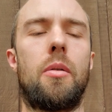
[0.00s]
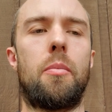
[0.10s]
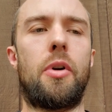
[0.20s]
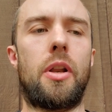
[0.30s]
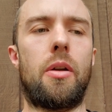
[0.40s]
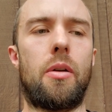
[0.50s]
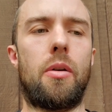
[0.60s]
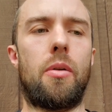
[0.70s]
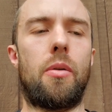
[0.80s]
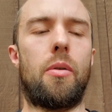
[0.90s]
But
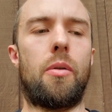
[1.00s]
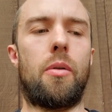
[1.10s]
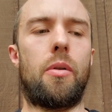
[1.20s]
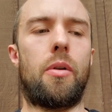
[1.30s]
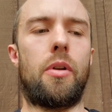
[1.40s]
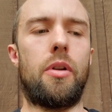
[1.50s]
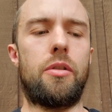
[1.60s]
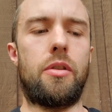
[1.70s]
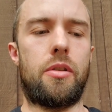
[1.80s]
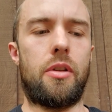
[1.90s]
here's
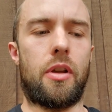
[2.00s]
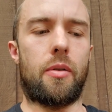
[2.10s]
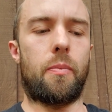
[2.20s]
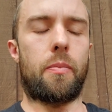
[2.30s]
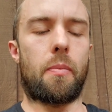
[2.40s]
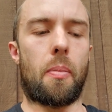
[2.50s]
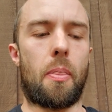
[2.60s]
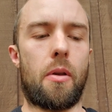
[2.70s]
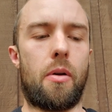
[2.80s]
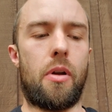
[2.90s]
the thing.
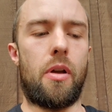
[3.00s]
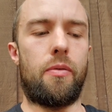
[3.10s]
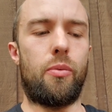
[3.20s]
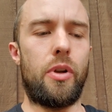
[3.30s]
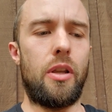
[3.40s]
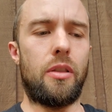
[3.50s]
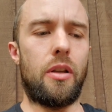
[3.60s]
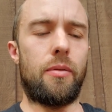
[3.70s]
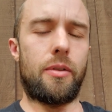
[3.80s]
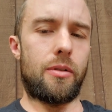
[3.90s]
If we
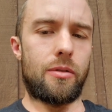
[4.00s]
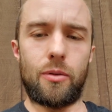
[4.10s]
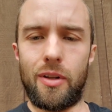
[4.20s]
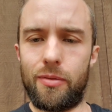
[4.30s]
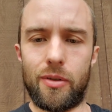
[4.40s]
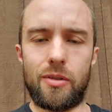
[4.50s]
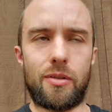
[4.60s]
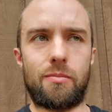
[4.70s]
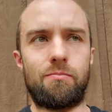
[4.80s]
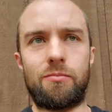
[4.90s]
live in 21st
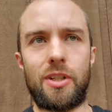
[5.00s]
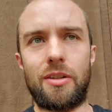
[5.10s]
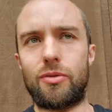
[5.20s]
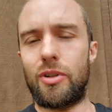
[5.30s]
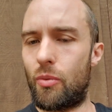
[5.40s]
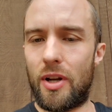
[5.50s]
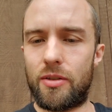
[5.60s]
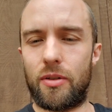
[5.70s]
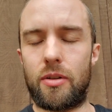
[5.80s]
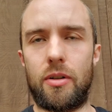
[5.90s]
century
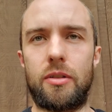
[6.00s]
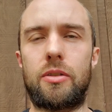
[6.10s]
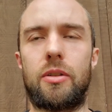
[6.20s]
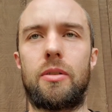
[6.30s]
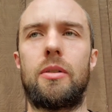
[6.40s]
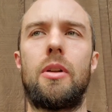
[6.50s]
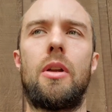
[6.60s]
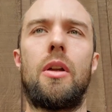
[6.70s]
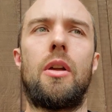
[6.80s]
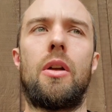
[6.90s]
Western culture,
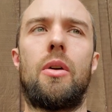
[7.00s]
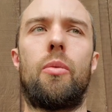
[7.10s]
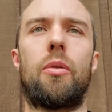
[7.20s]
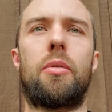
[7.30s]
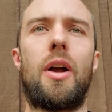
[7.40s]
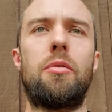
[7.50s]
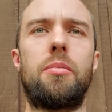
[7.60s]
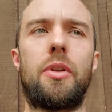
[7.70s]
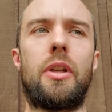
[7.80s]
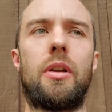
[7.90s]
we're
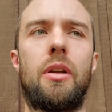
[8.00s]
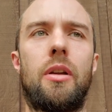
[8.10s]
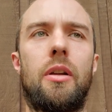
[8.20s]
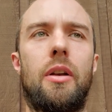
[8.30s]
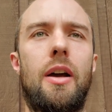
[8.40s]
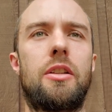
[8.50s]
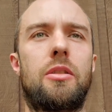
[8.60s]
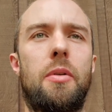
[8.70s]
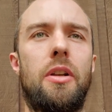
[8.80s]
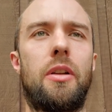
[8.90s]
probably not
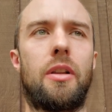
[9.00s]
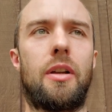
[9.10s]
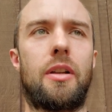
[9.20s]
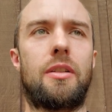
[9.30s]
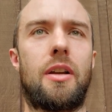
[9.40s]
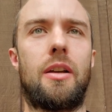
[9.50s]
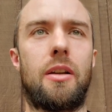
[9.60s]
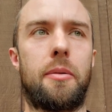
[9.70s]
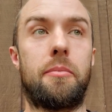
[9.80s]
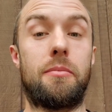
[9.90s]
spending a lot of
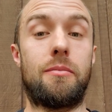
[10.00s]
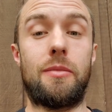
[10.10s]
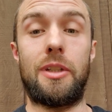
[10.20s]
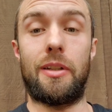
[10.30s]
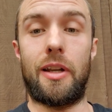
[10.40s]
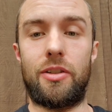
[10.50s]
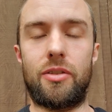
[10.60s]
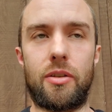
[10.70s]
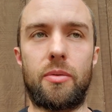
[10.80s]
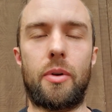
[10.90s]
time in
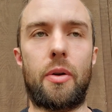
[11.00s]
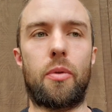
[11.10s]
nature, right?